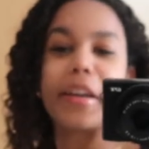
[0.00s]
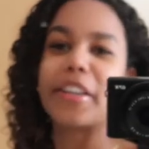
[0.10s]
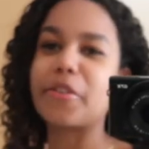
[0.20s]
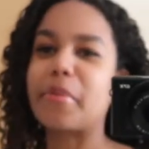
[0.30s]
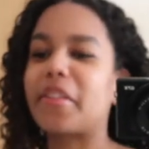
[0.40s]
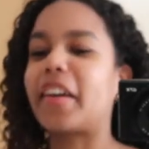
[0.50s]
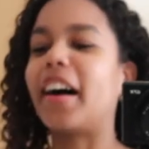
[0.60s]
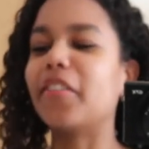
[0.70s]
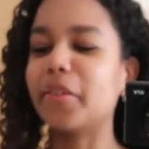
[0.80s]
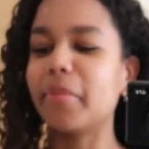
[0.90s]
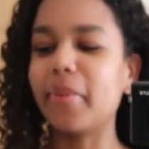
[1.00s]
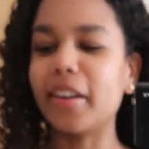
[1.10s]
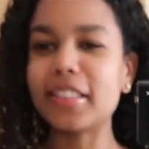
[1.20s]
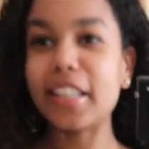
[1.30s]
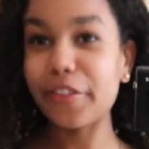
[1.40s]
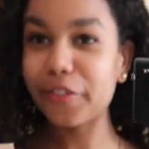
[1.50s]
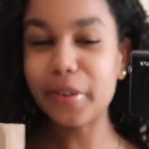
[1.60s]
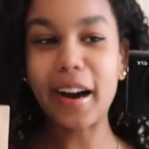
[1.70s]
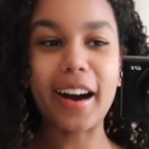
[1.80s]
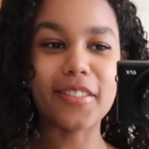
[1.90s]
idea where they have it. But if you
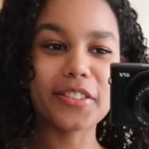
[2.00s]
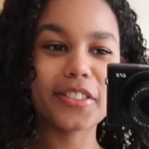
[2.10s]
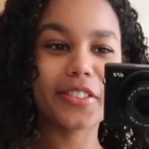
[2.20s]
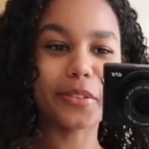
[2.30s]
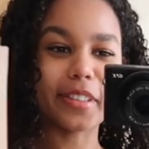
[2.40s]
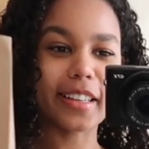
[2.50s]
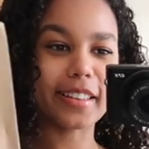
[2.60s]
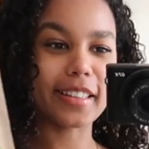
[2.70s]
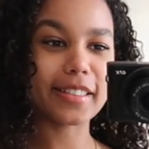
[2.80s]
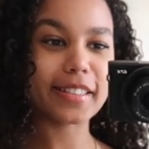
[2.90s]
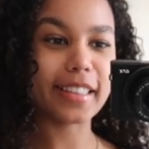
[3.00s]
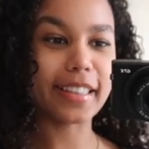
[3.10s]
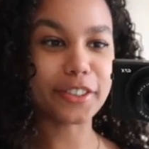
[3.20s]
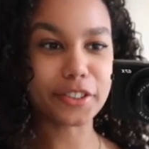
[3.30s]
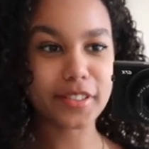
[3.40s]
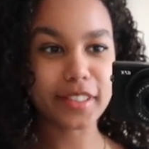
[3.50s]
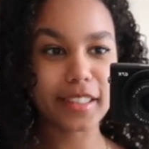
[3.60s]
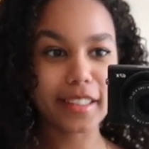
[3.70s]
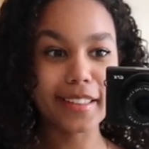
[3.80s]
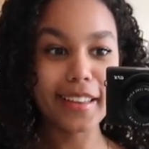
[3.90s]
have a store like this in your
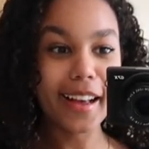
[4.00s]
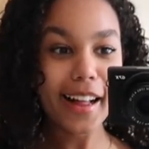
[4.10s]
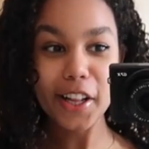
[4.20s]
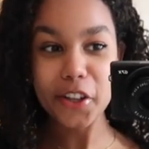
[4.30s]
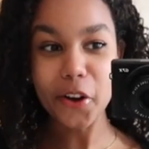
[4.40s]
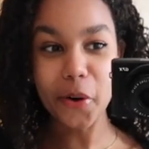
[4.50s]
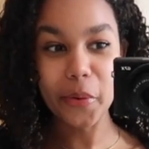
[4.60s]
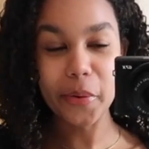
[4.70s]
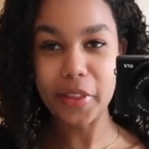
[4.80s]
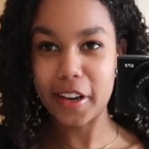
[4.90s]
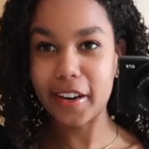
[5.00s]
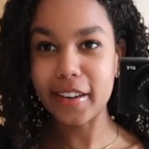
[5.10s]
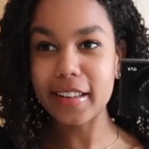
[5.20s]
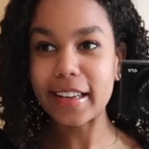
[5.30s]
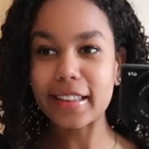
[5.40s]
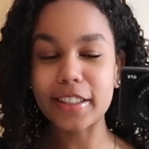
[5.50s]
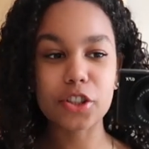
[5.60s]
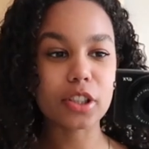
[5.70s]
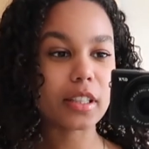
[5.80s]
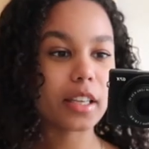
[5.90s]
city, go there. Like
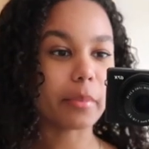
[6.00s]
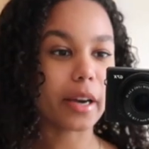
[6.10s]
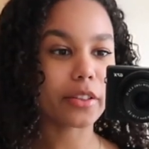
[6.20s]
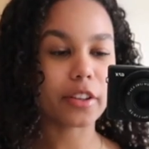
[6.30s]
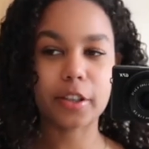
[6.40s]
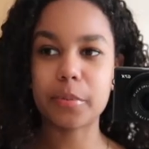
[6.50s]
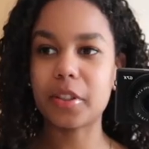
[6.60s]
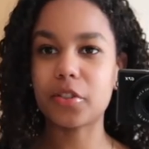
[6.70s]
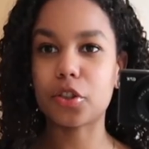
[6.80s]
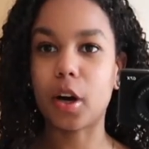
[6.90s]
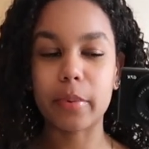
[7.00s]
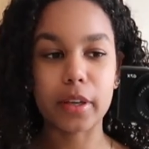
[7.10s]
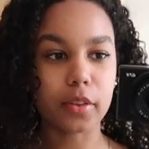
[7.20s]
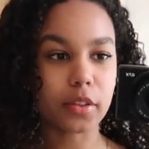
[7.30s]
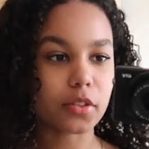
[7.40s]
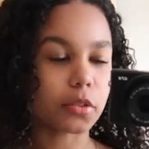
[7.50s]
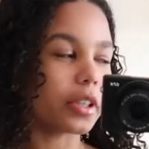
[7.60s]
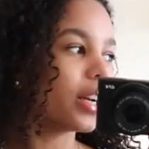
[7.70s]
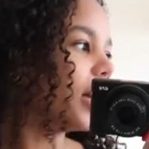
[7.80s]
literally my therapy is shopping at the store.